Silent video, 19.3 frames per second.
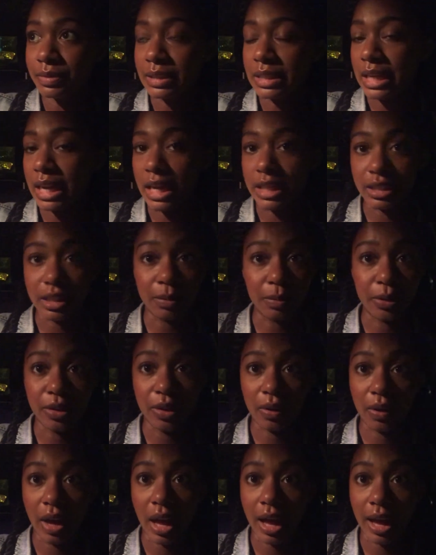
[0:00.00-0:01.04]
catch up with you
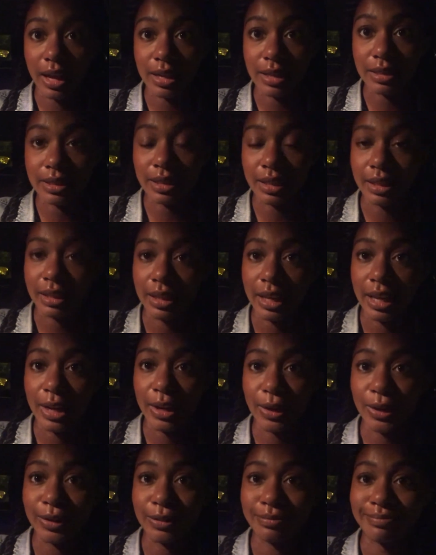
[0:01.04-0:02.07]
guys
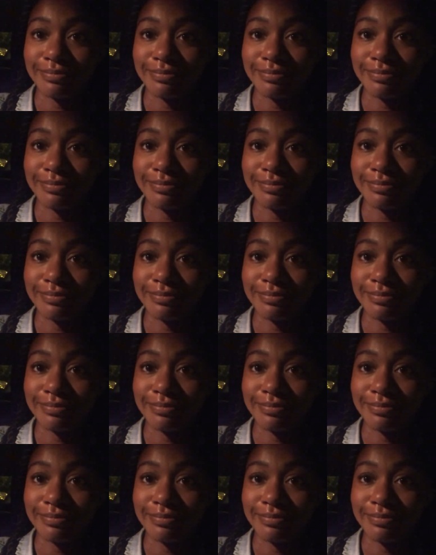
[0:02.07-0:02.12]
later.